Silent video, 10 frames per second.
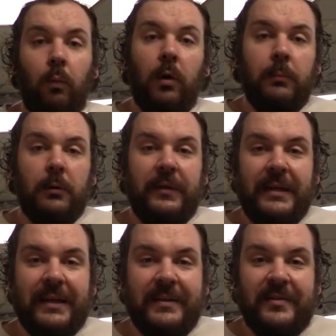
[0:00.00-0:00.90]
One more thing
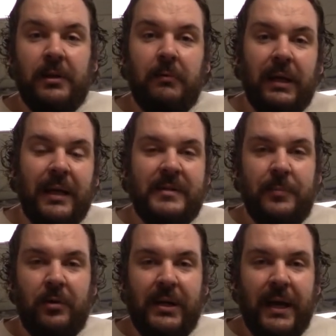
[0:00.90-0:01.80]
to consider when it comes to
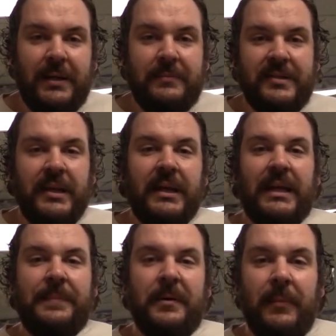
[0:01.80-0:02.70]
prey items,
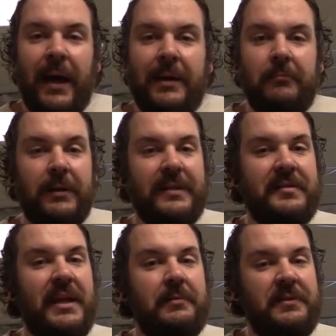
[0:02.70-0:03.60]
keep in mind what the
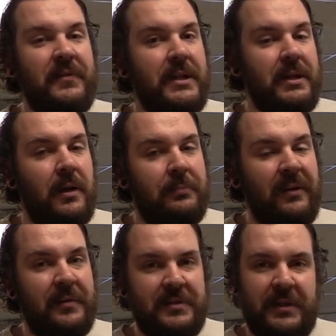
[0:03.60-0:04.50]
snake was feeding on
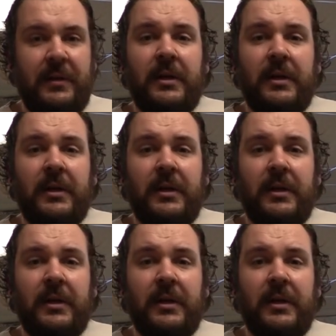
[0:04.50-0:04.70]
previously.